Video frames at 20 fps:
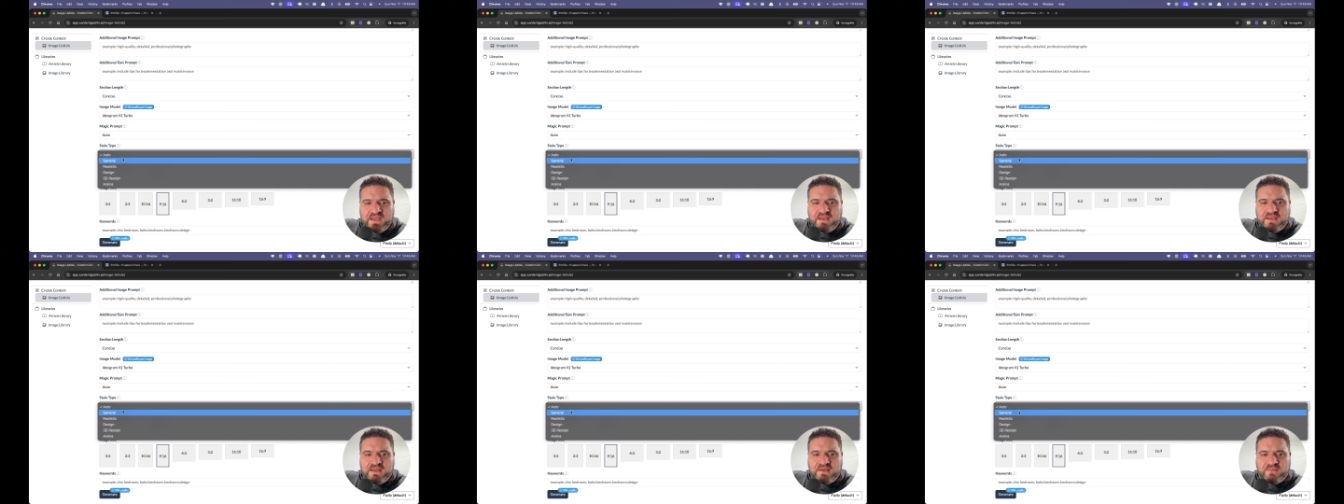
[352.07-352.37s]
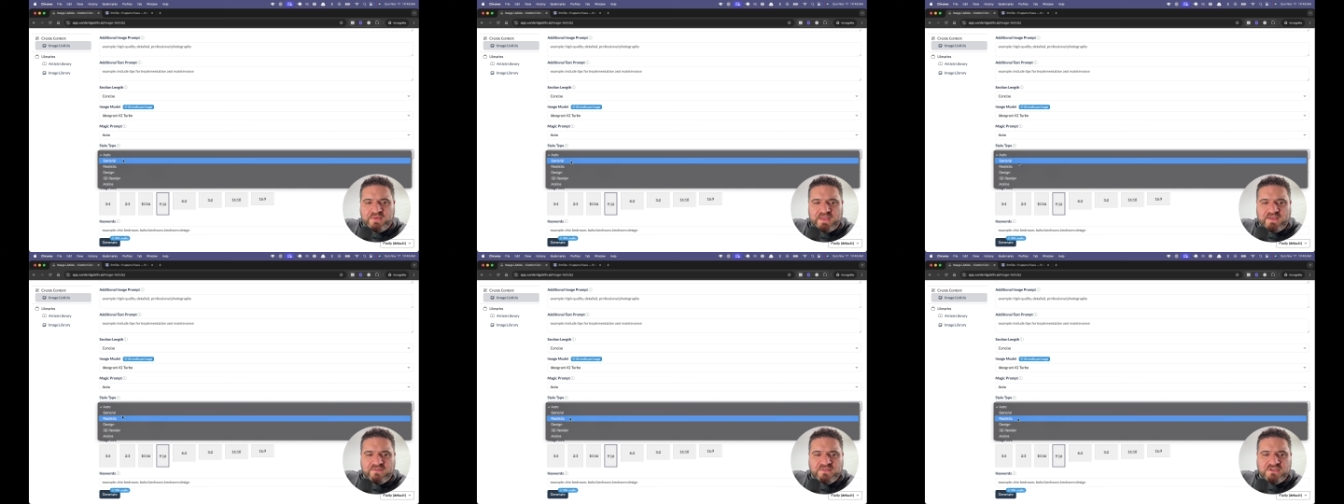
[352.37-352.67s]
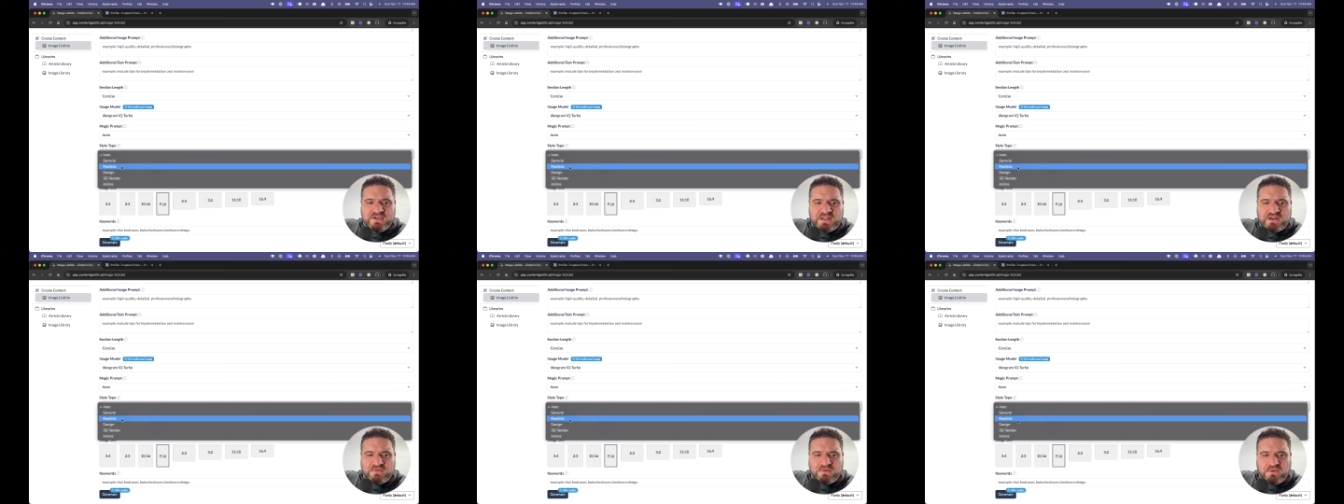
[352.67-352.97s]
And we have
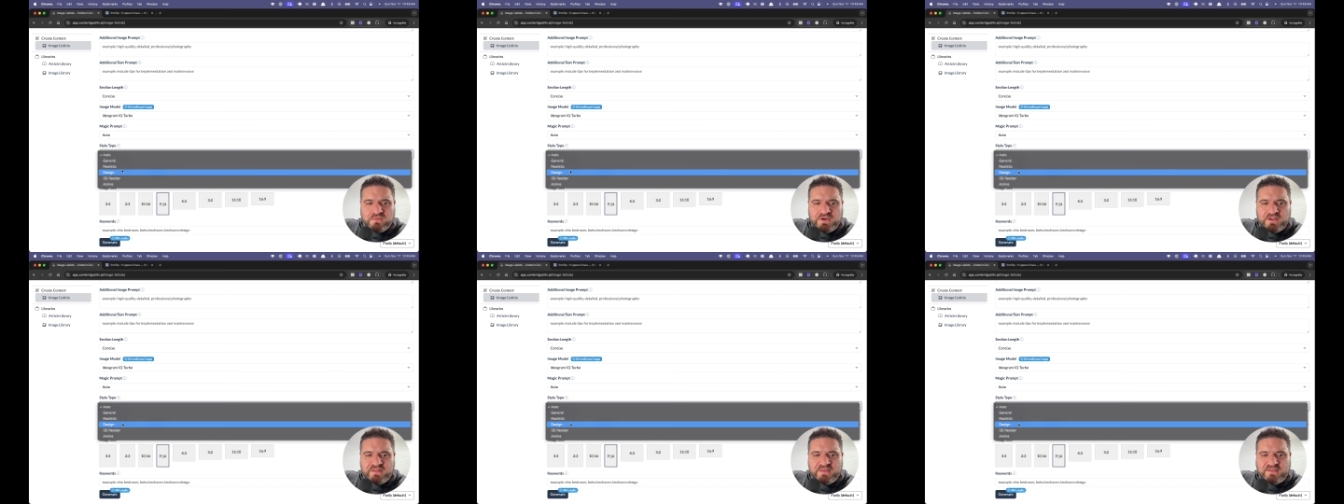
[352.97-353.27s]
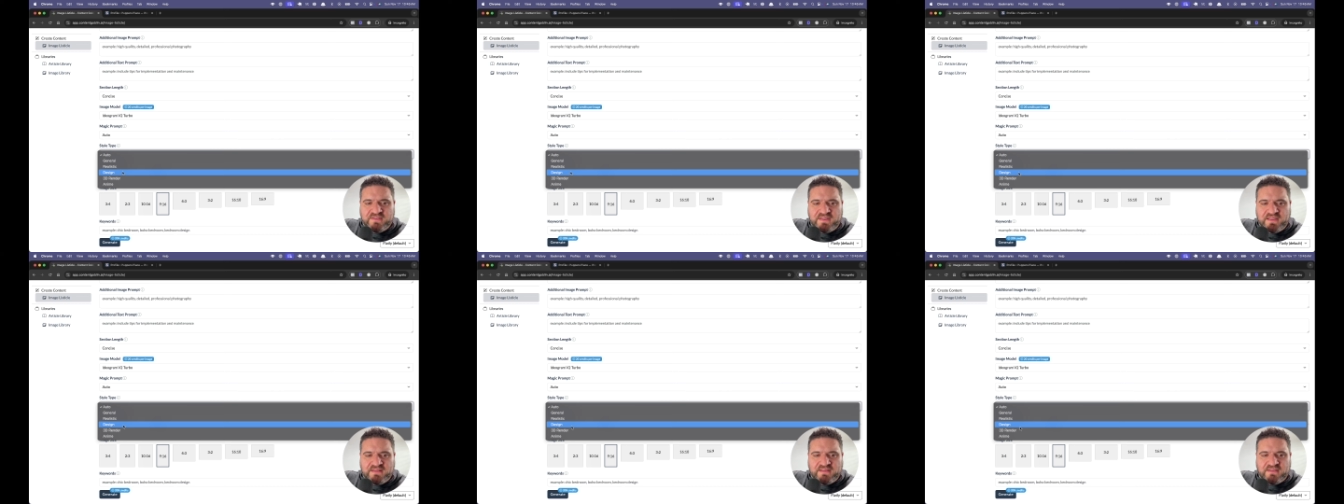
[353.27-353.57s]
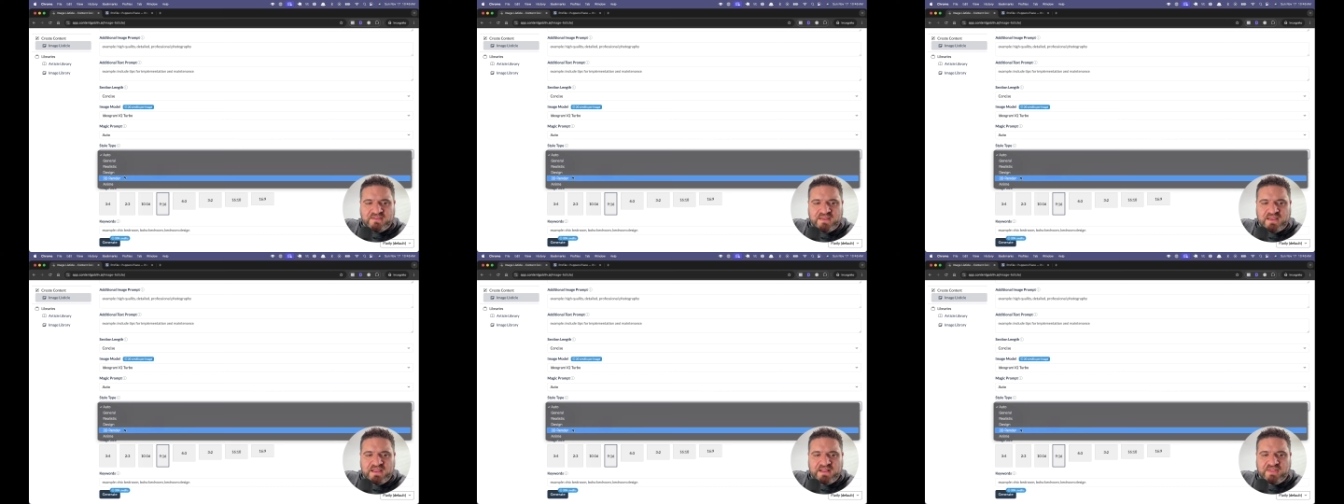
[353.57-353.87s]
general, realistic,
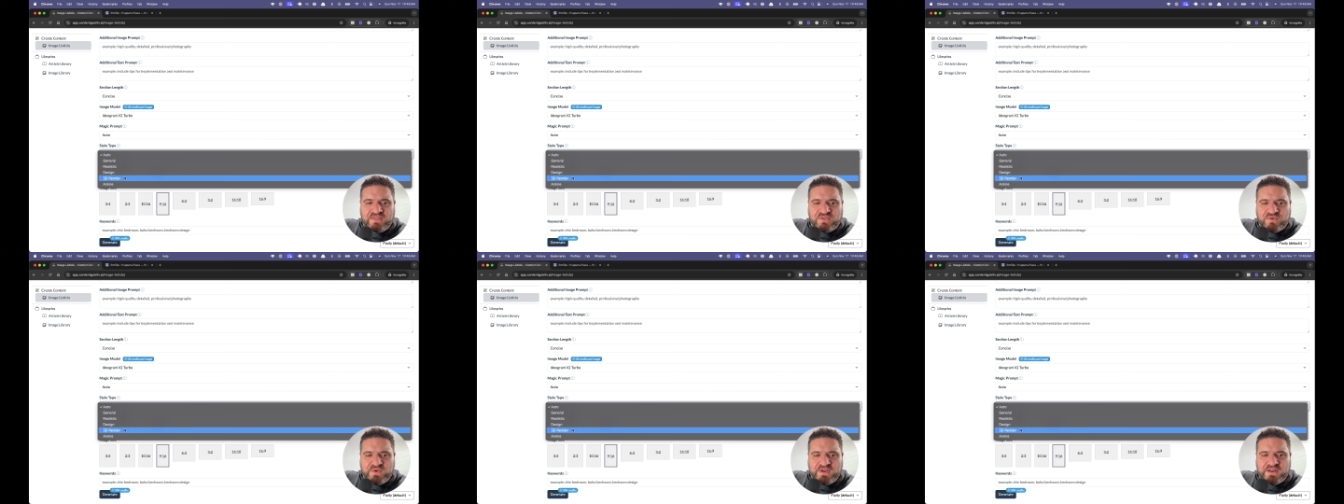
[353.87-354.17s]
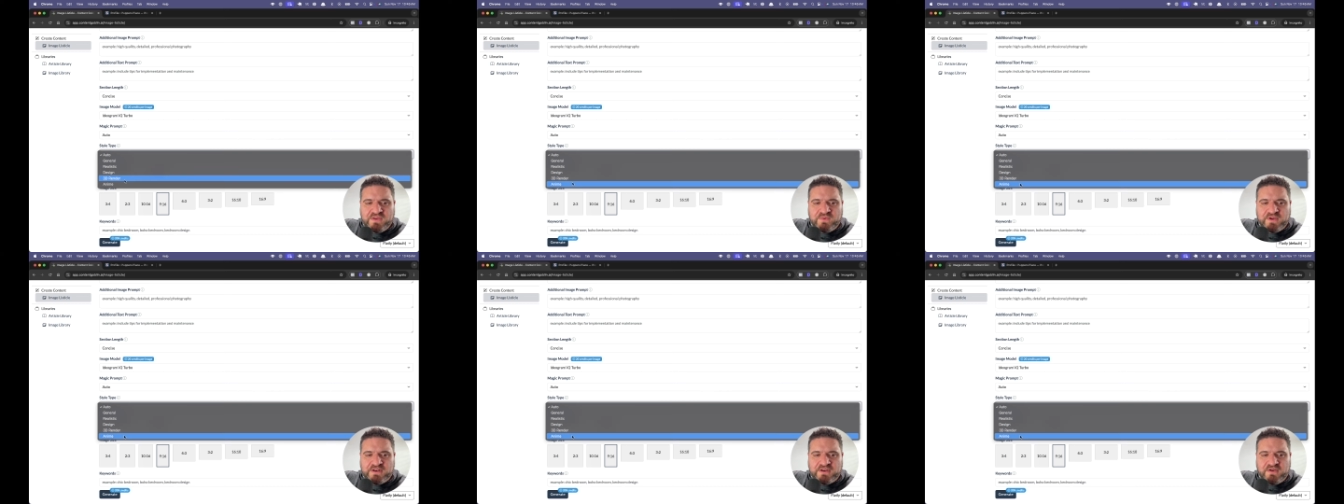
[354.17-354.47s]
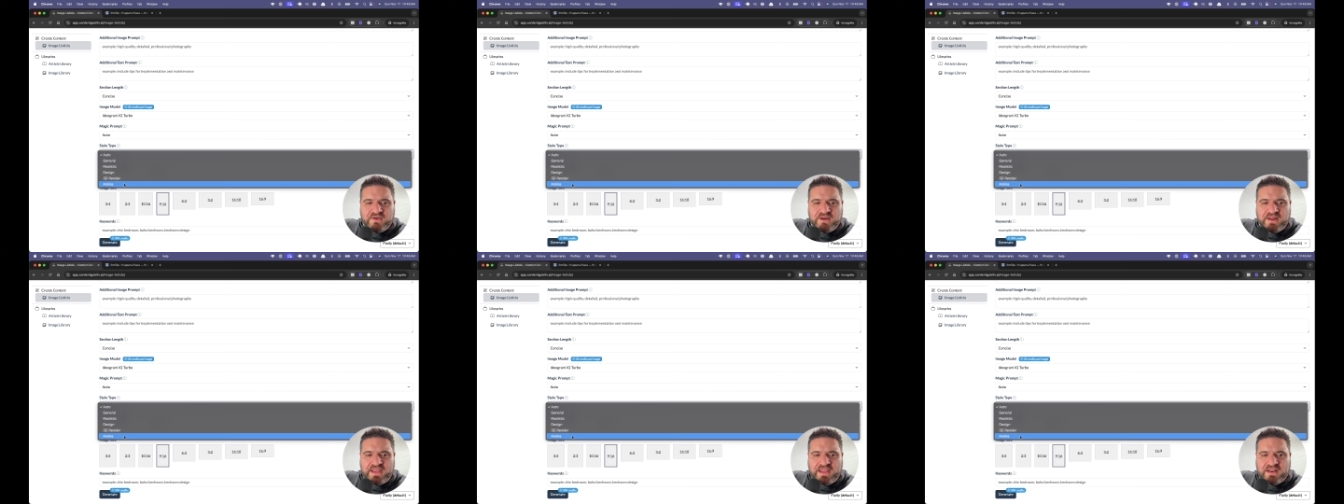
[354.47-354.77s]
design, 3D render,
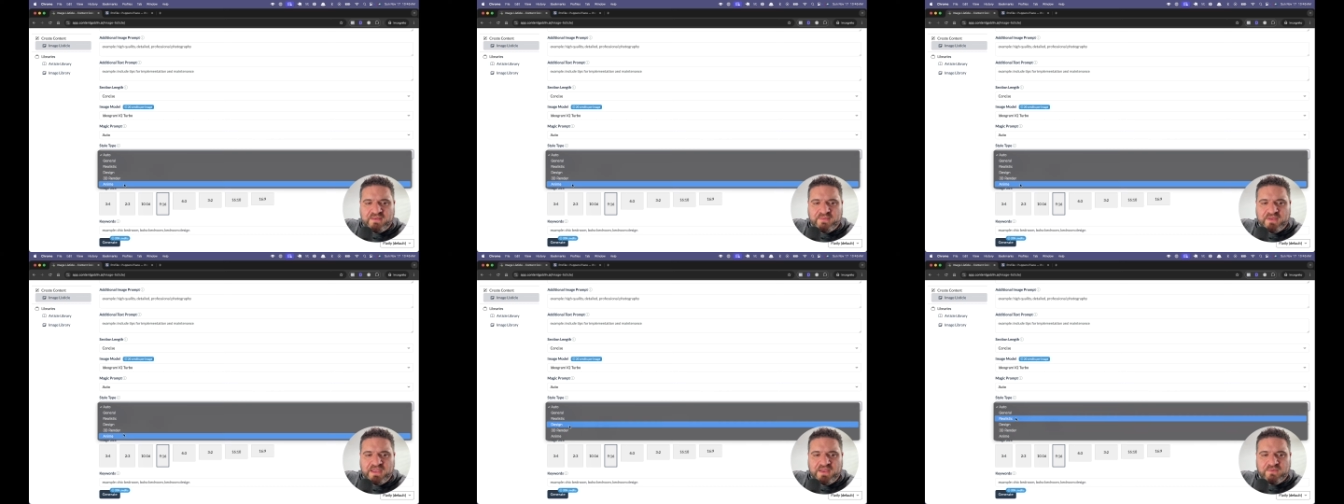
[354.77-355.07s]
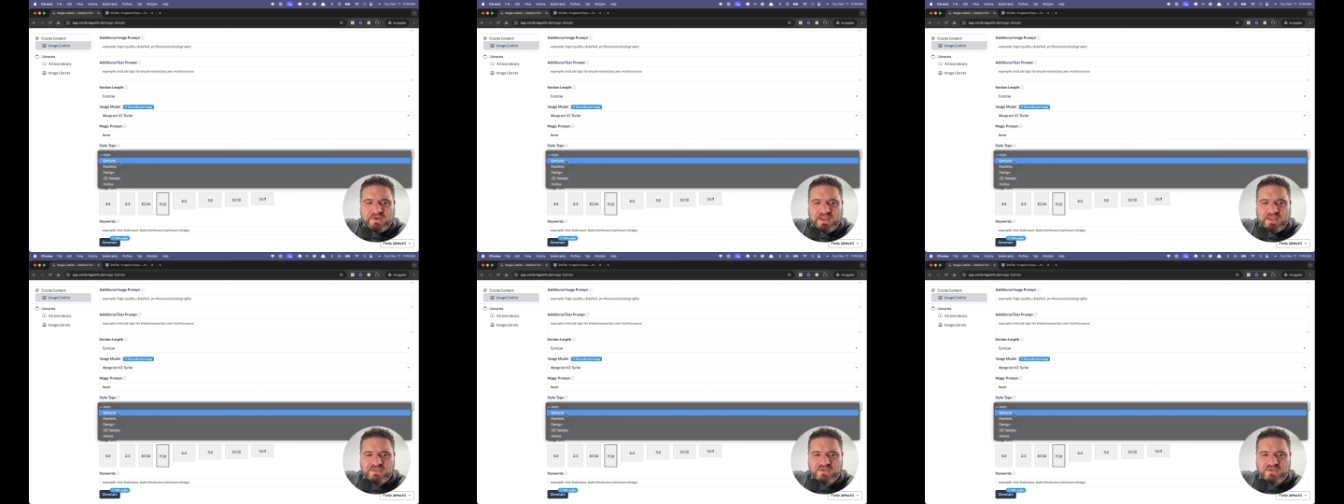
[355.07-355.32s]
and anime, right?